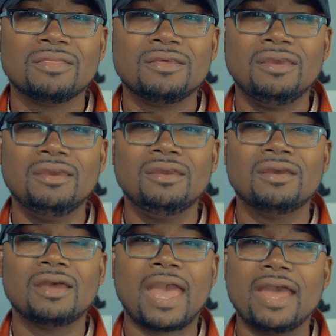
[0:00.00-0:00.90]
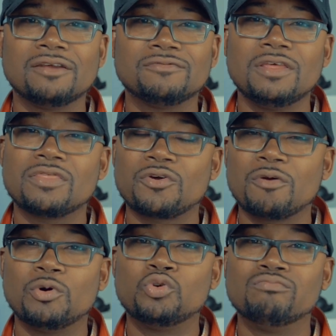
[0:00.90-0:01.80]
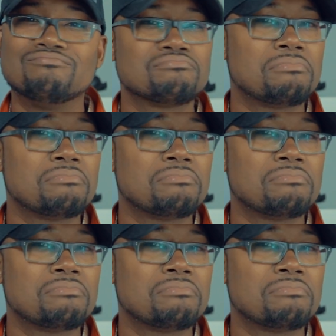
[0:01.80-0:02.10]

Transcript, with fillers: the Anafi Thermal.